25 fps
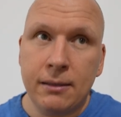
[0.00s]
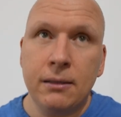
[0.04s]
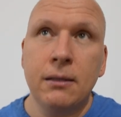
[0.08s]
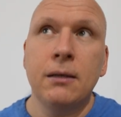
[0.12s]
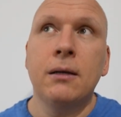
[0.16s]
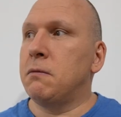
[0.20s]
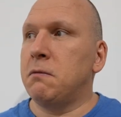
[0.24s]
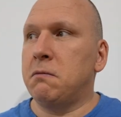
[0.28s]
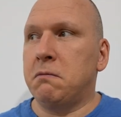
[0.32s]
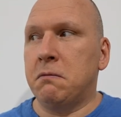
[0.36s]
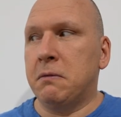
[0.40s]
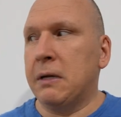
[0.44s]

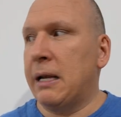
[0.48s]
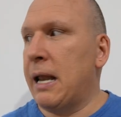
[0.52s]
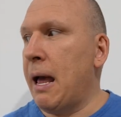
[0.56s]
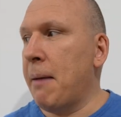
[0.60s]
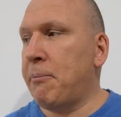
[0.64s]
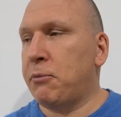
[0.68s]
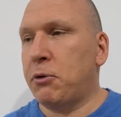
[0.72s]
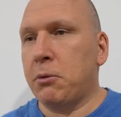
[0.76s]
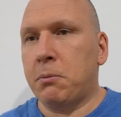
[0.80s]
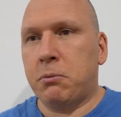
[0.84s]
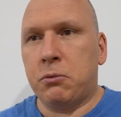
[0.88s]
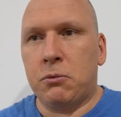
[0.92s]
The
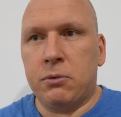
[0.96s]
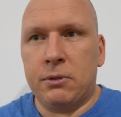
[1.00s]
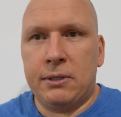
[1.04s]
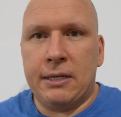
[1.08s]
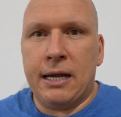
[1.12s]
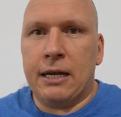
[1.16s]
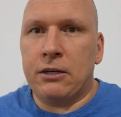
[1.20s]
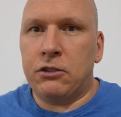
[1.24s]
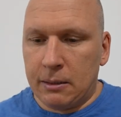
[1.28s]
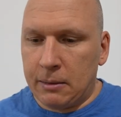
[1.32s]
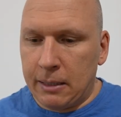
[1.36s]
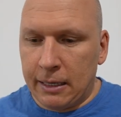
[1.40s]
laptop could
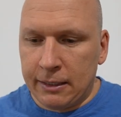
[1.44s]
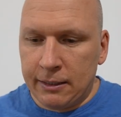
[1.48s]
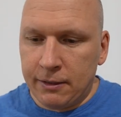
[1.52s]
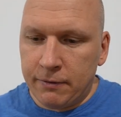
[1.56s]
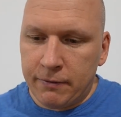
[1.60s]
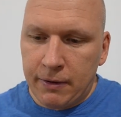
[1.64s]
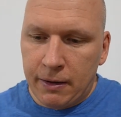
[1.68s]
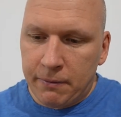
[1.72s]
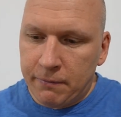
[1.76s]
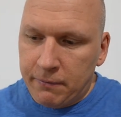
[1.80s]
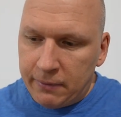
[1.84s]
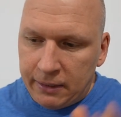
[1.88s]
not edit
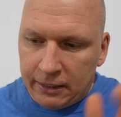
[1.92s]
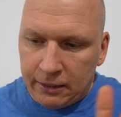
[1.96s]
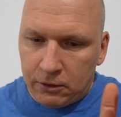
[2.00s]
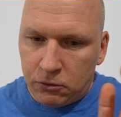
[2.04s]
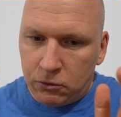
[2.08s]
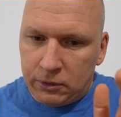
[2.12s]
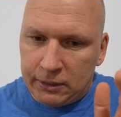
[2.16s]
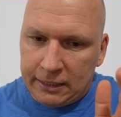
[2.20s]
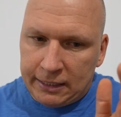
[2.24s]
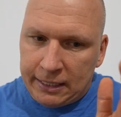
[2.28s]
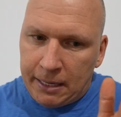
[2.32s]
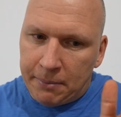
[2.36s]
them.
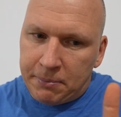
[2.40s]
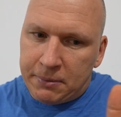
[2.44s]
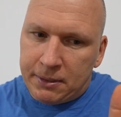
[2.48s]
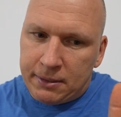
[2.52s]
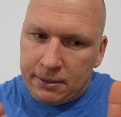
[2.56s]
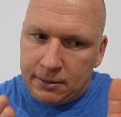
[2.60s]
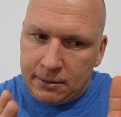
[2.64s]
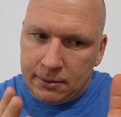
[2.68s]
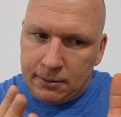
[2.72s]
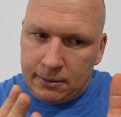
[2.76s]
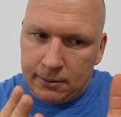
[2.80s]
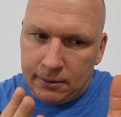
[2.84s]
It
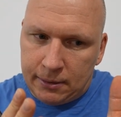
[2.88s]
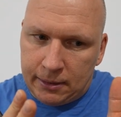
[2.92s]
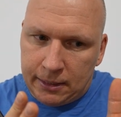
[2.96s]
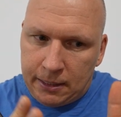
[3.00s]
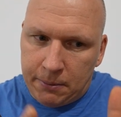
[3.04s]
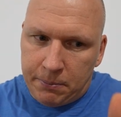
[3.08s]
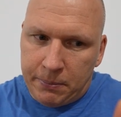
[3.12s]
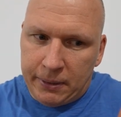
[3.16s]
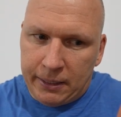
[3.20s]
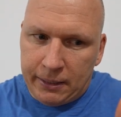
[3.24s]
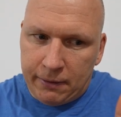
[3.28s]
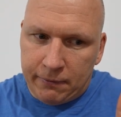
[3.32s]
kept
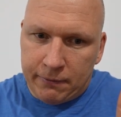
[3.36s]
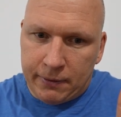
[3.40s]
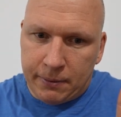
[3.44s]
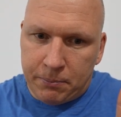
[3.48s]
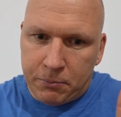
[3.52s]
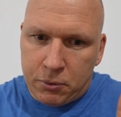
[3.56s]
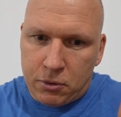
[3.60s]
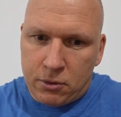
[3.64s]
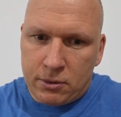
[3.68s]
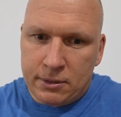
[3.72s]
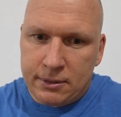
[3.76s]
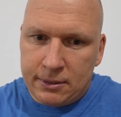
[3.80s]
keeping the
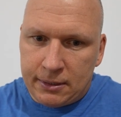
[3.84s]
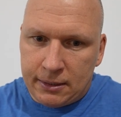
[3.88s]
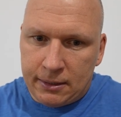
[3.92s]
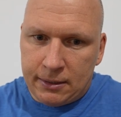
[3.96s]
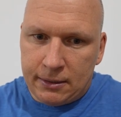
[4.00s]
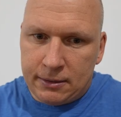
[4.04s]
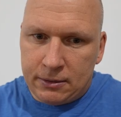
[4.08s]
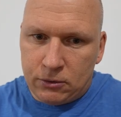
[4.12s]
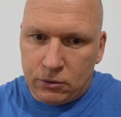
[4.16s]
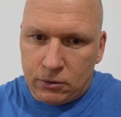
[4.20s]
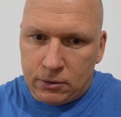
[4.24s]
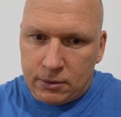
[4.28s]

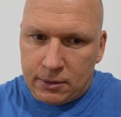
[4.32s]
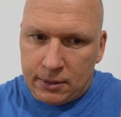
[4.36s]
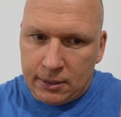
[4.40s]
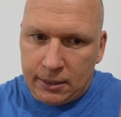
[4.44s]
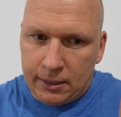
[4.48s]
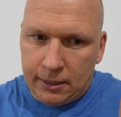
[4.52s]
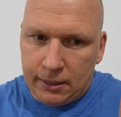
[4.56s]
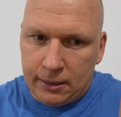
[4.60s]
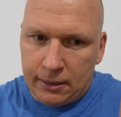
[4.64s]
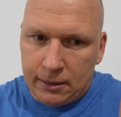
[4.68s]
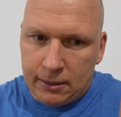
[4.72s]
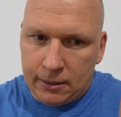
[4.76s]
processor
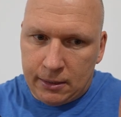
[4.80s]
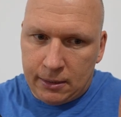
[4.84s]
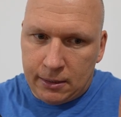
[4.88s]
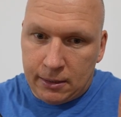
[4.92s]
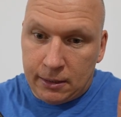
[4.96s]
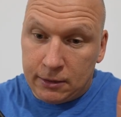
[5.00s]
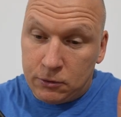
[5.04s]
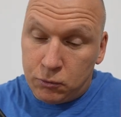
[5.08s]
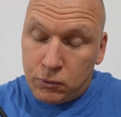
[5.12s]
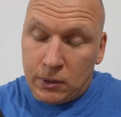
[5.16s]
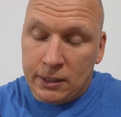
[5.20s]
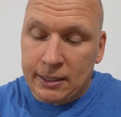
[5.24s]
in
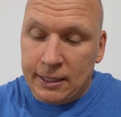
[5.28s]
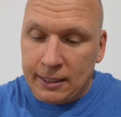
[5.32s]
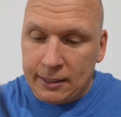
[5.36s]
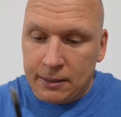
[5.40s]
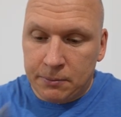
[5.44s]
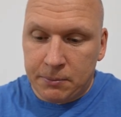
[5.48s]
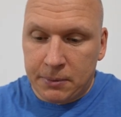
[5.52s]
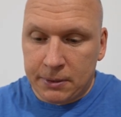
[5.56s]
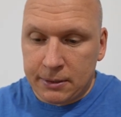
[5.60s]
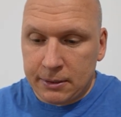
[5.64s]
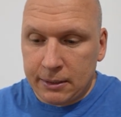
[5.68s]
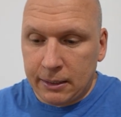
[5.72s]
at
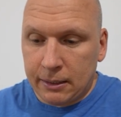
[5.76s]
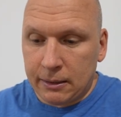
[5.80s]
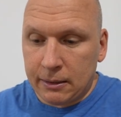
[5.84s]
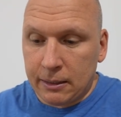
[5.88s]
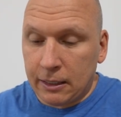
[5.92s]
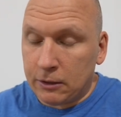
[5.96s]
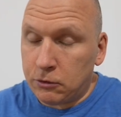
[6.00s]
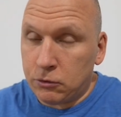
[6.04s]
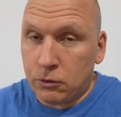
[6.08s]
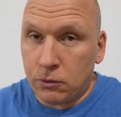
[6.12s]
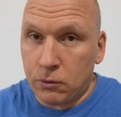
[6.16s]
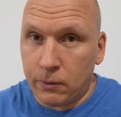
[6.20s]
100%.
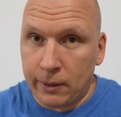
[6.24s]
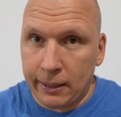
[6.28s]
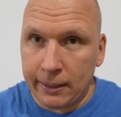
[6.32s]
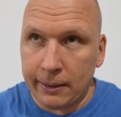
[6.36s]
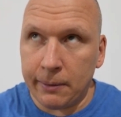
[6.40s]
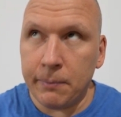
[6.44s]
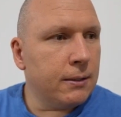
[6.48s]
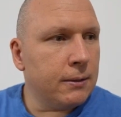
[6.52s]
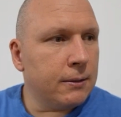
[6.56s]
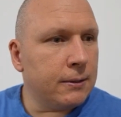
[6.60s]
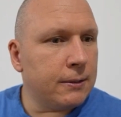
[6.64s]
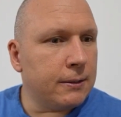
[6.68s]
I don't know why.
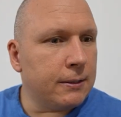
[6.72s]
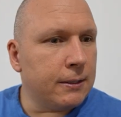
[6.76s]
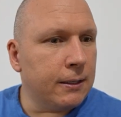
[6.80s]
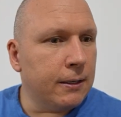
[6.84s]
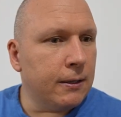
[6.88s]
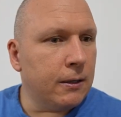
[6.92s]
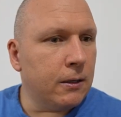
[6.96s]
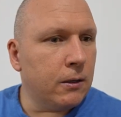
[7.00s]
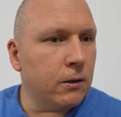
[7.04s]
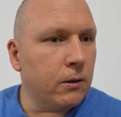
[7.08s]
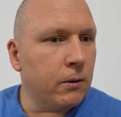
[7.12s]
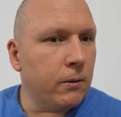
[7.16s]

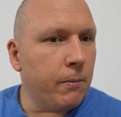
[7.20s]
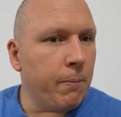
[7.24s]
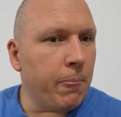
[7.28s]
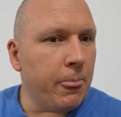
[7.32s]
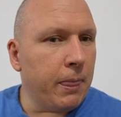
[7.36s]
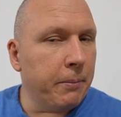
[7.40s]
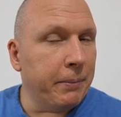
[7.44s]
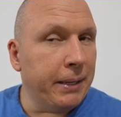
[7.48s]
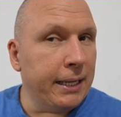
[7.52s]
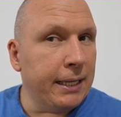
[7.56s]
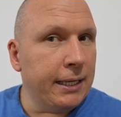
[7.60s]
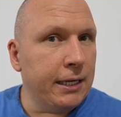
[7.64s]
So
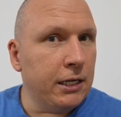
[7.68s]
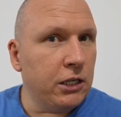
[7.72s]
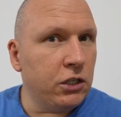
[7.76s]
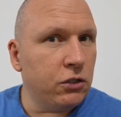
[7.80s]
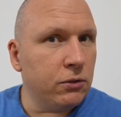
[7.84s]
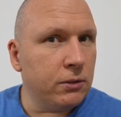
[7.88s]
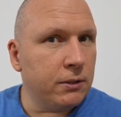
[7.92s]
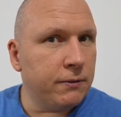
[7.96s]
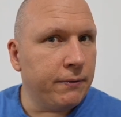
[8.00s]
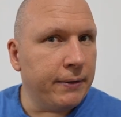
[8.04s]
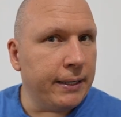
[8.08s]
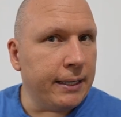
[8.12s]
many
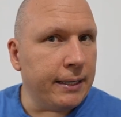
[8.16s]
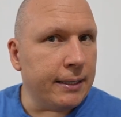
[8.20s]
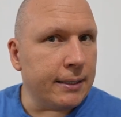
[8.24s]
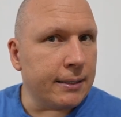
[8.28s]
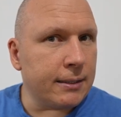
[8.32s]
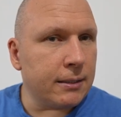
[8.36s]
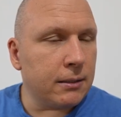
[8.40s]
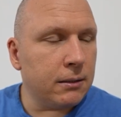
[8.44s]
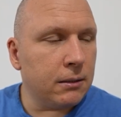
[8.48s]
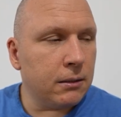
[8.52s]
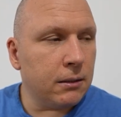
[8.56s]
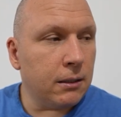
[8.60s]
issues
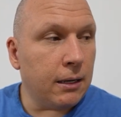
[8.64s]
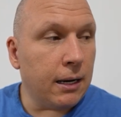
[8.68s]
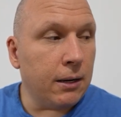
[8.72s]
there.